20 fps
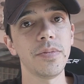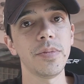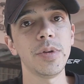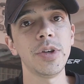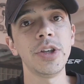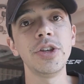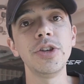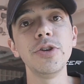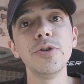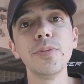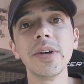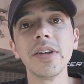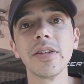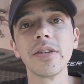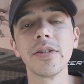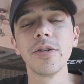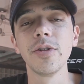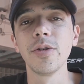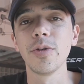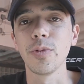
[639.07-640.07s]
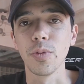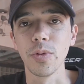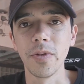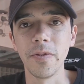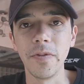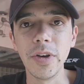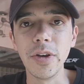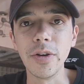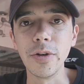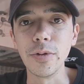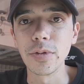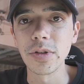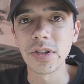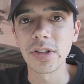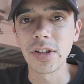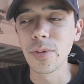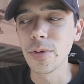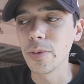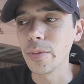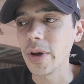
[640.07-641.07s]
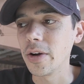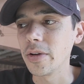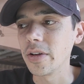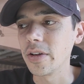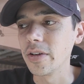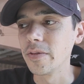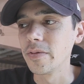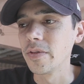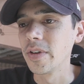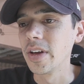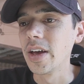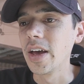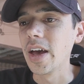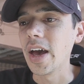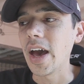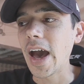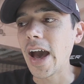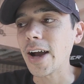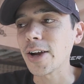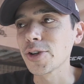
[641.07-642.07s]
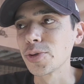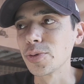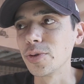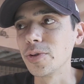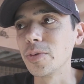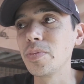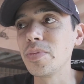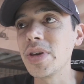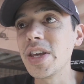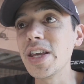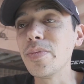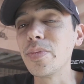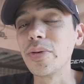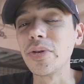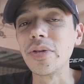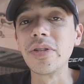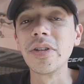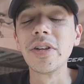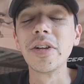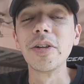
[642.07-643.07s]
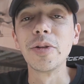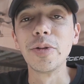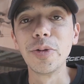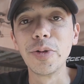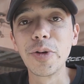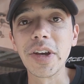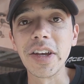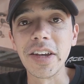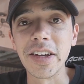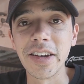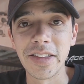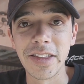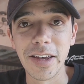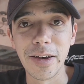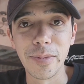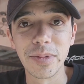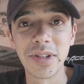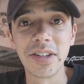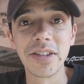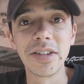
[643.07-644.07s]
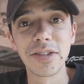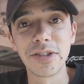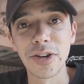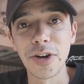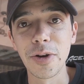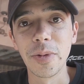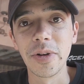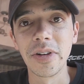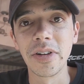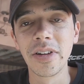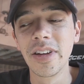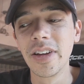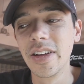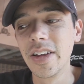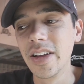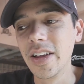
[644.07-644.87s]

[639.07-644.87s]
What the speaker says: human review, some amount of actual people looking at them to determine,